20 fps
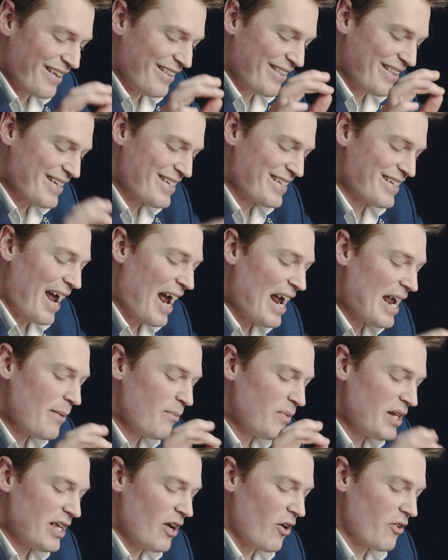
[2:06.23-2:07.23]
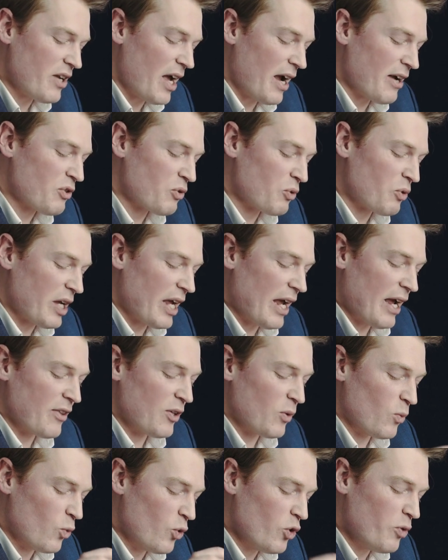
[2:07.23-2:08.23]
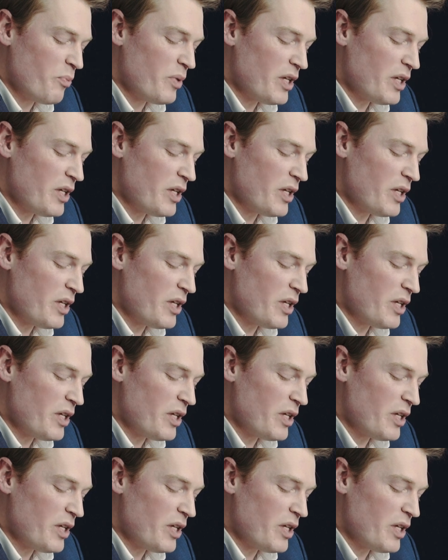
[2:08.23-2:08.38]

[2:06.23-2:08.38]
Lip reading: the same neonatal care that would